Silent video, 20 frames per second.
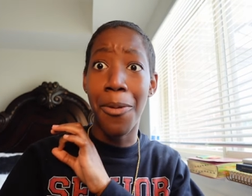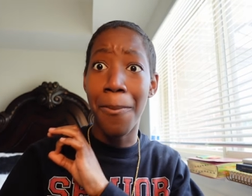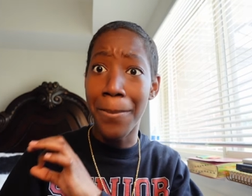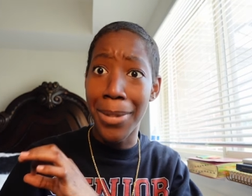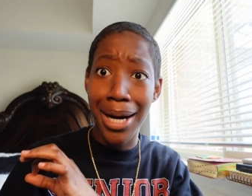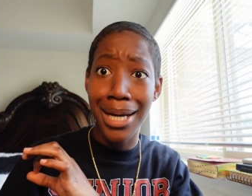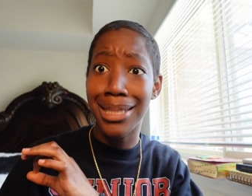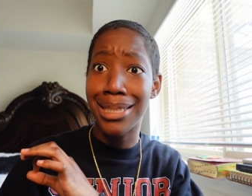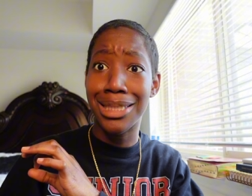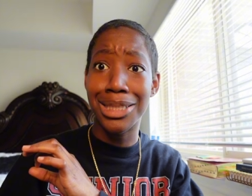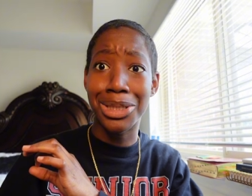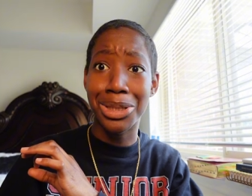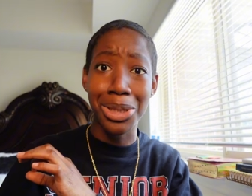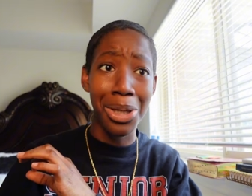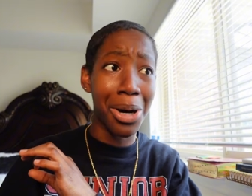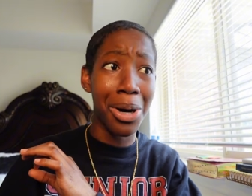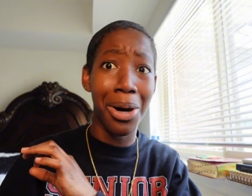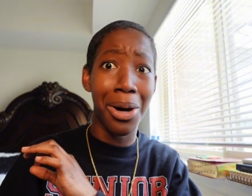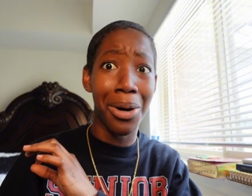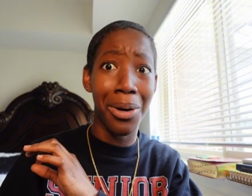money.
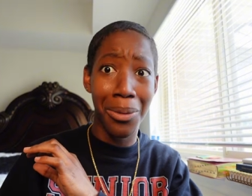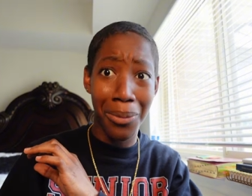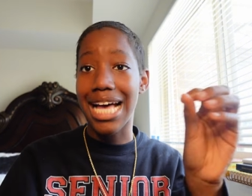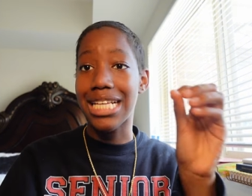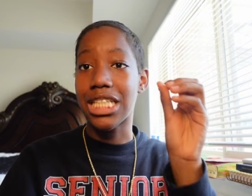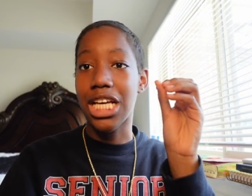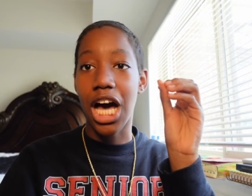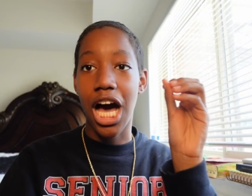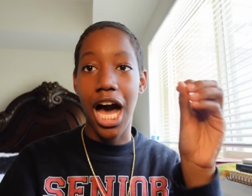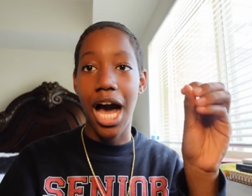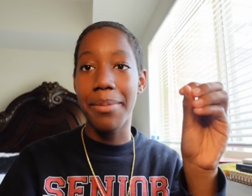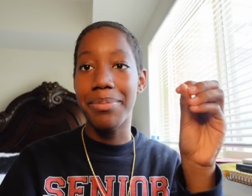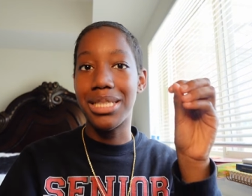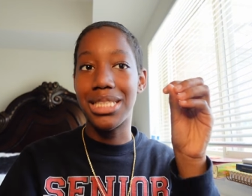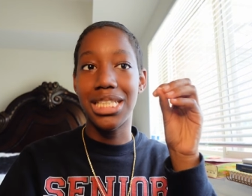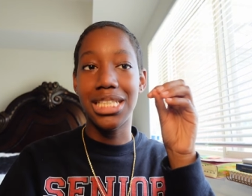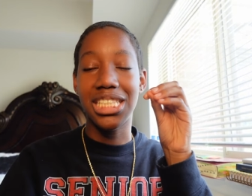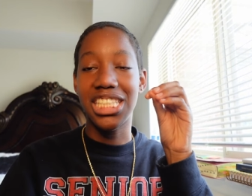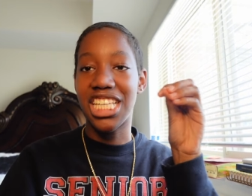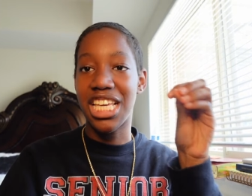So as a hobby,
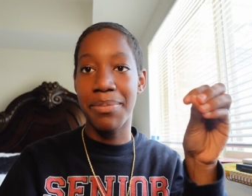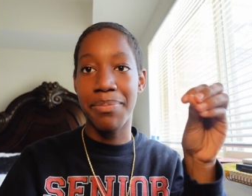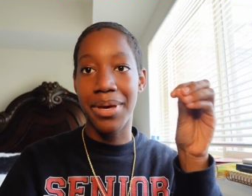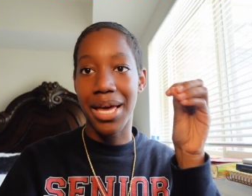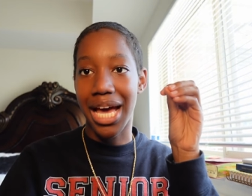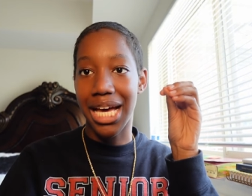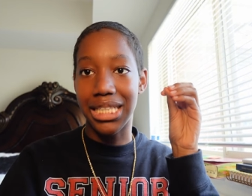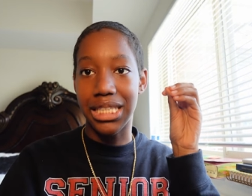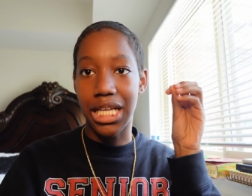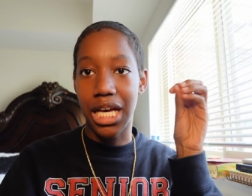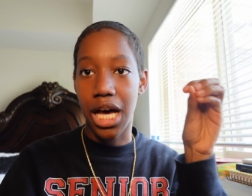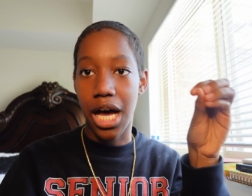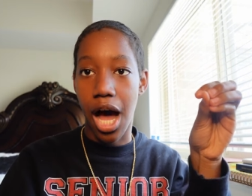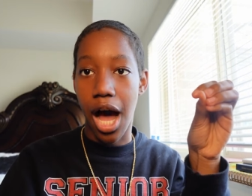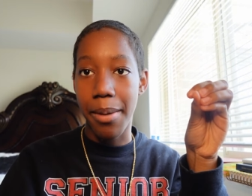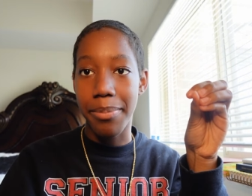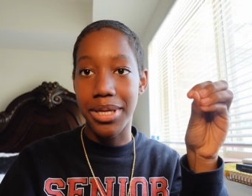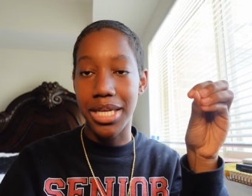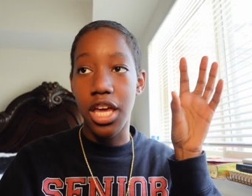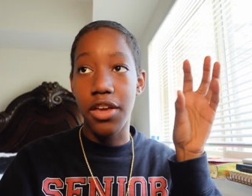just keep it as a
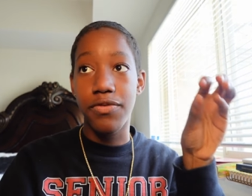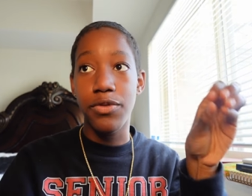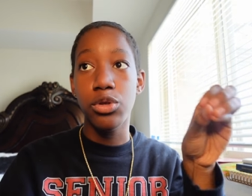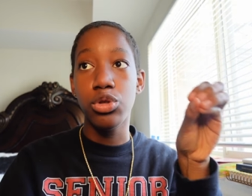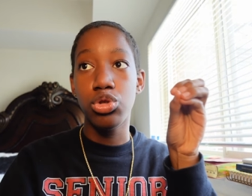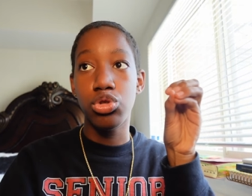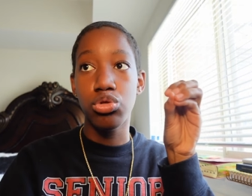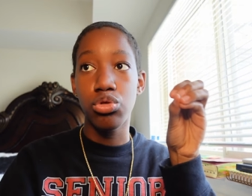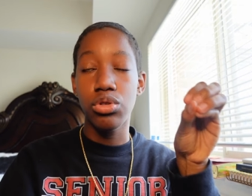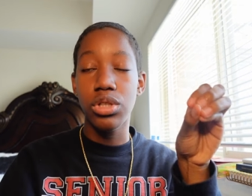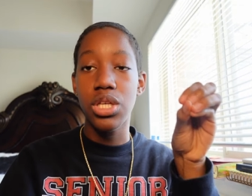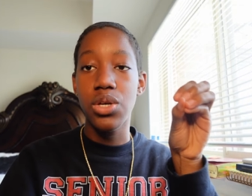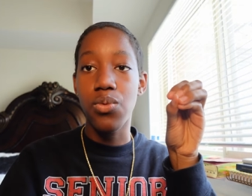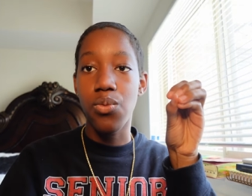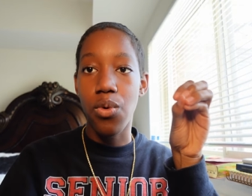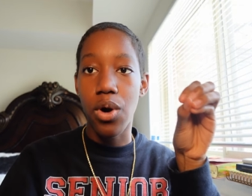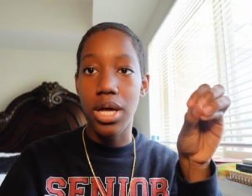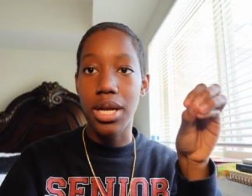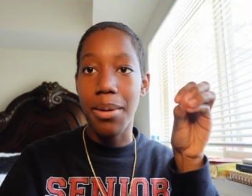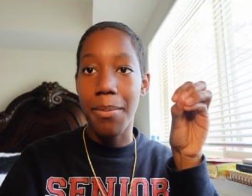hobby. If you truly
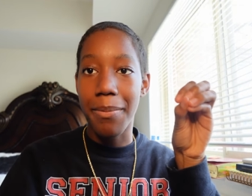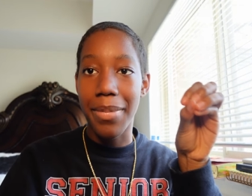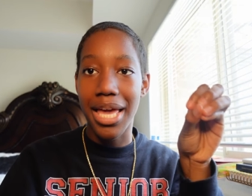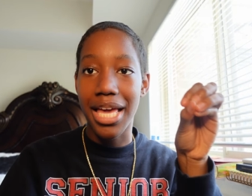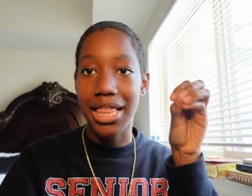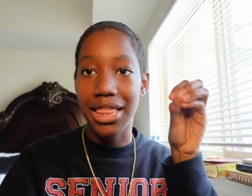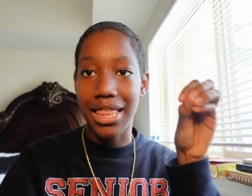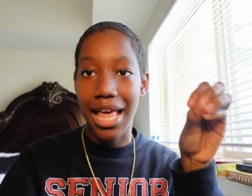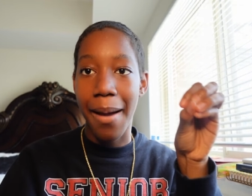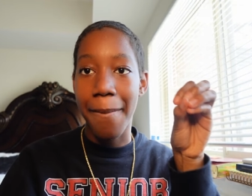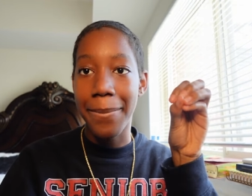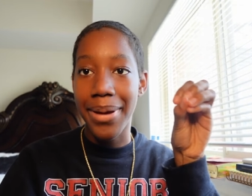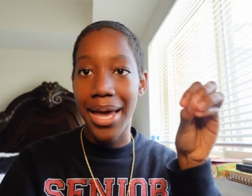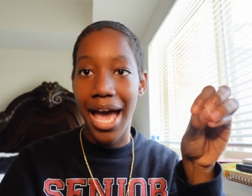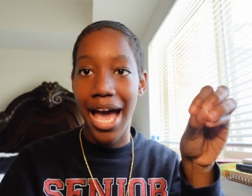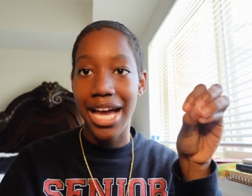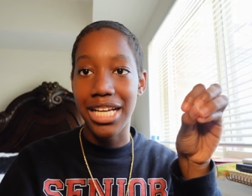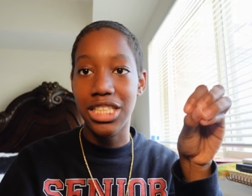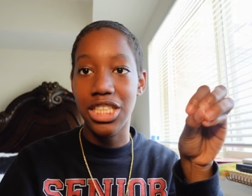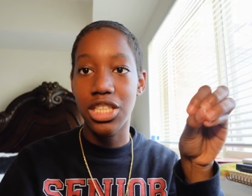want to make that
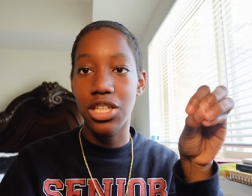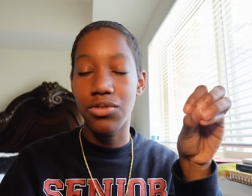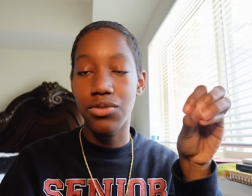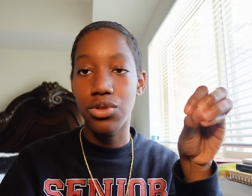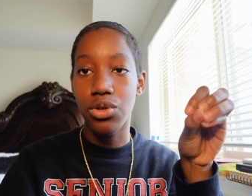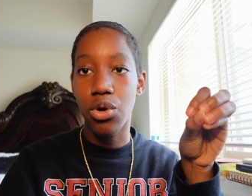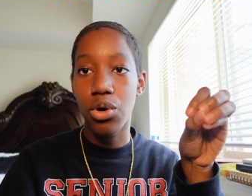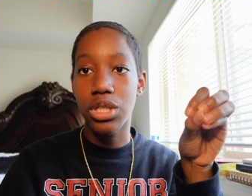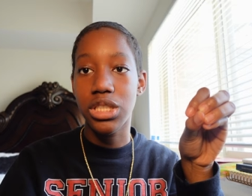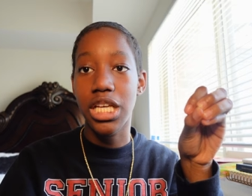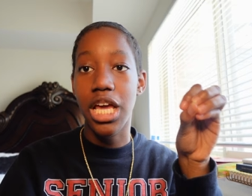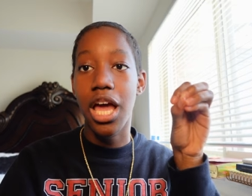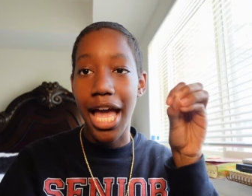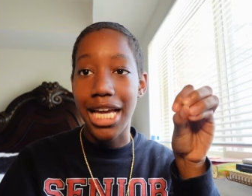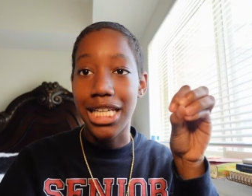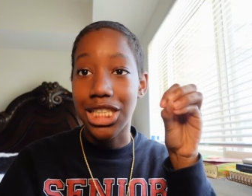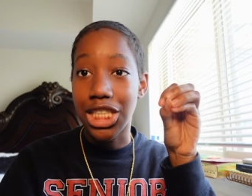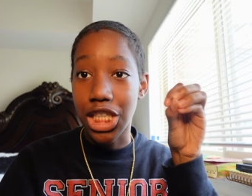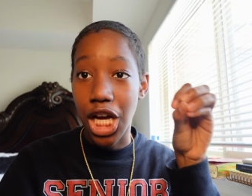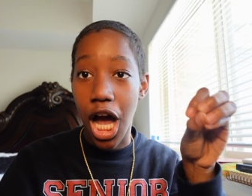passion of yours
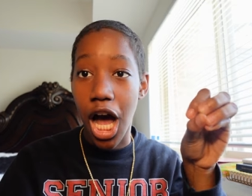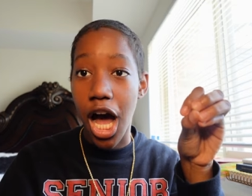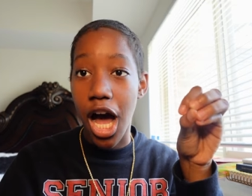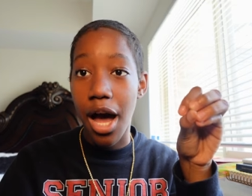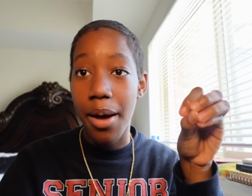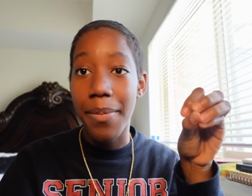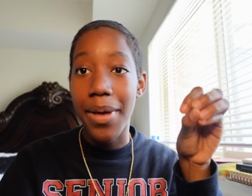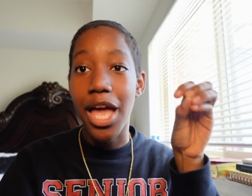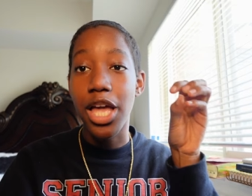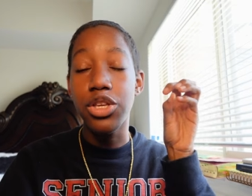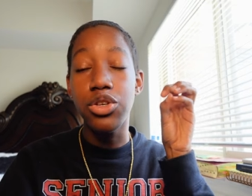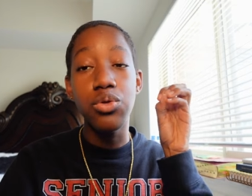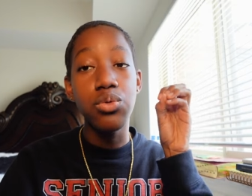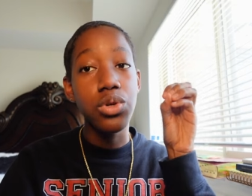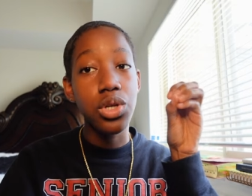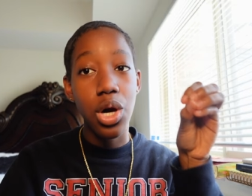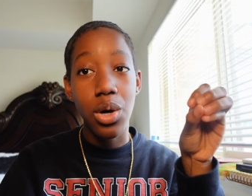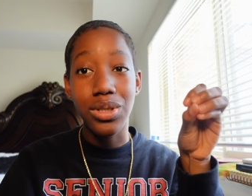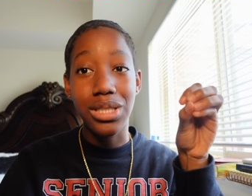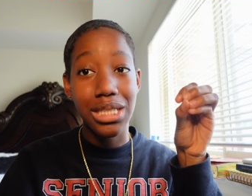a job and you
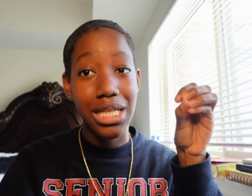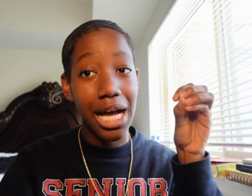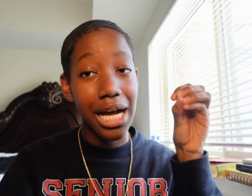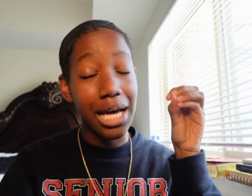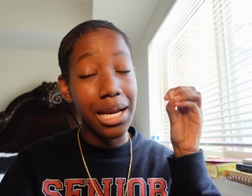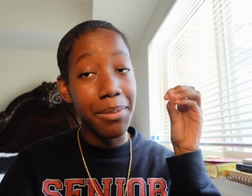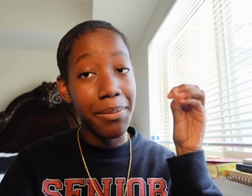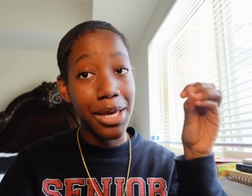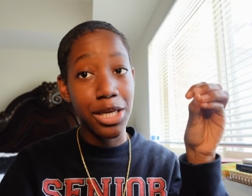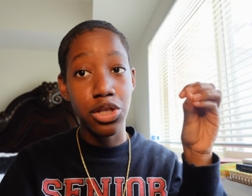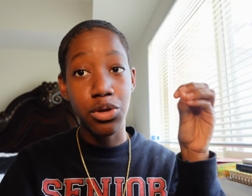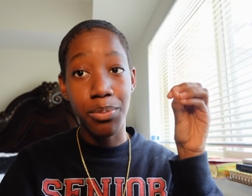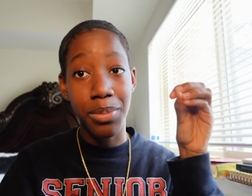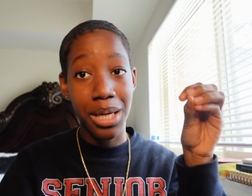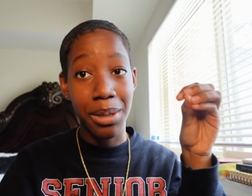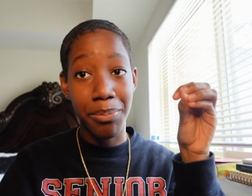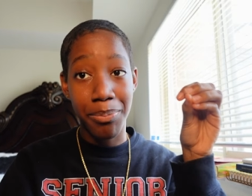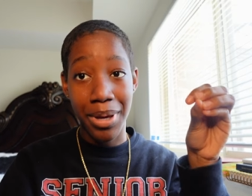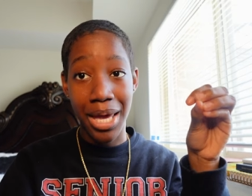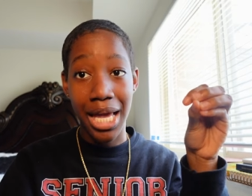know it's not going to make you
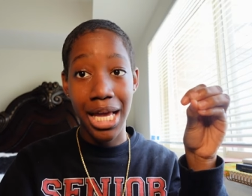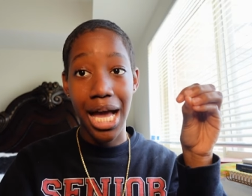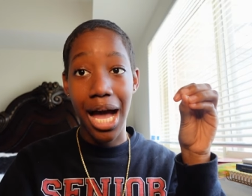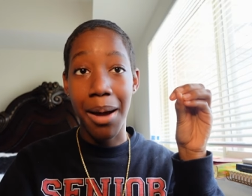big bank,